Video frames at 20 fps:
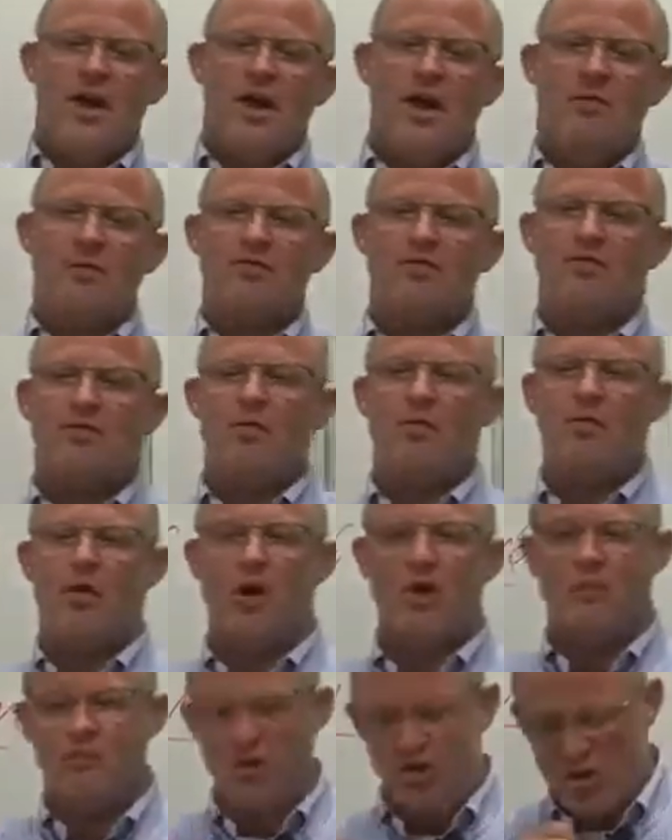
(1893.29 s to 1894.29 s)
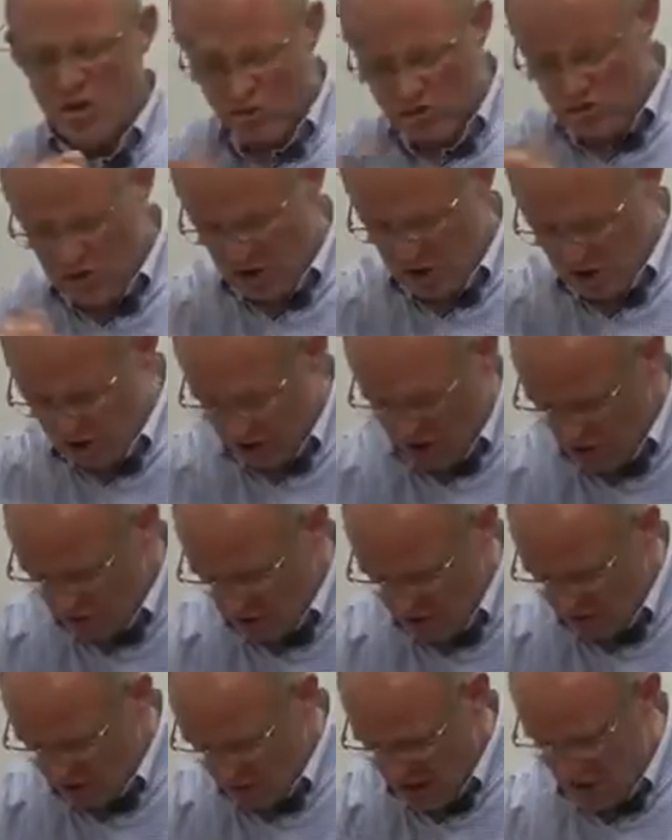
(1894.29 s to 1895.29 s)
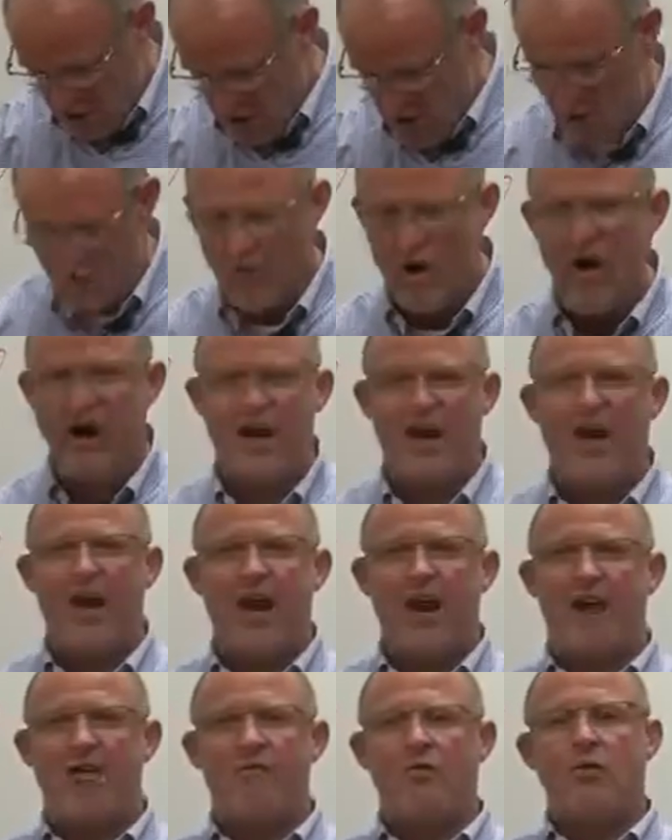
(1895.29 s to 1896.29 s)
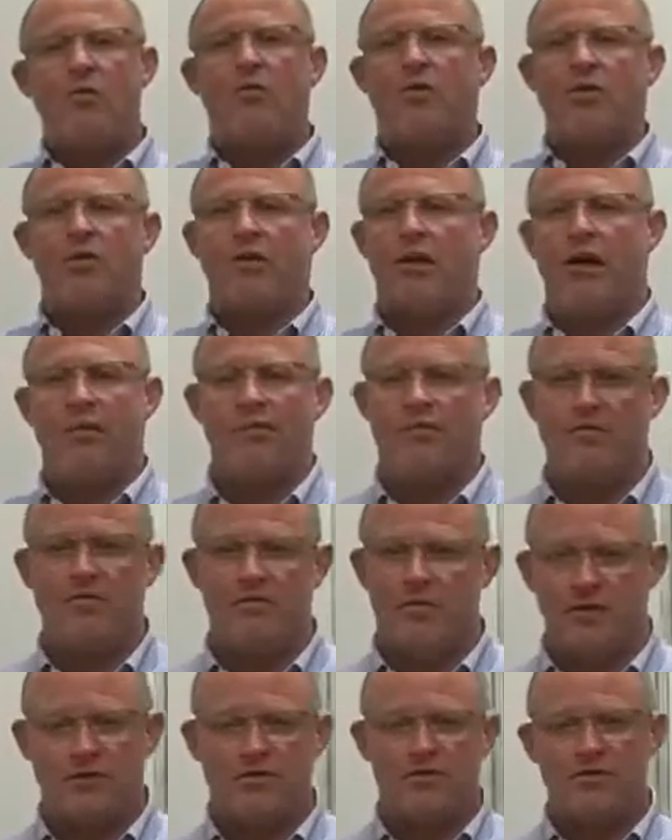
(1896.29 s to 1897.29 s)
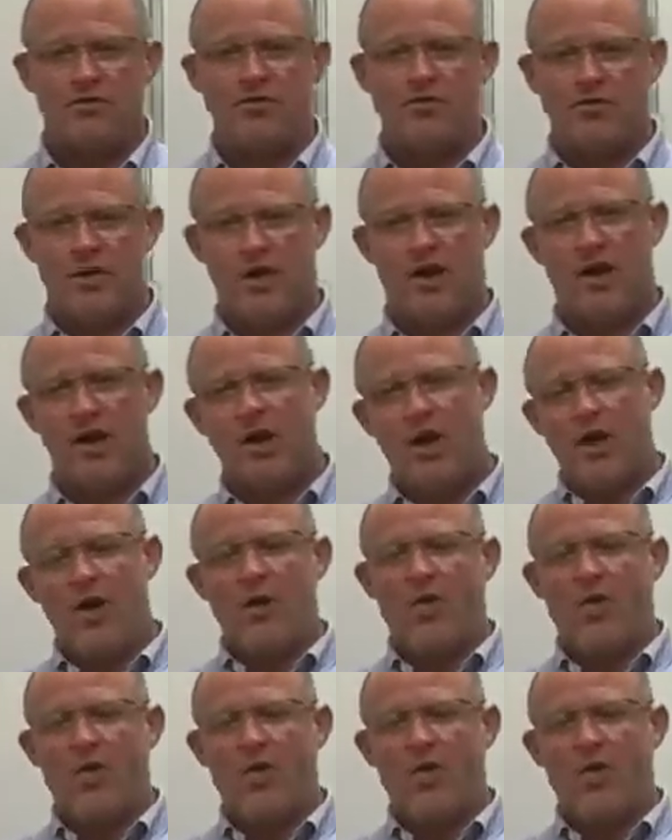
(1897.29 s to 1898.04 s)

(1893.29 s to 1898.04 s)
It was the one where you took notes like you were writing every word that professor said.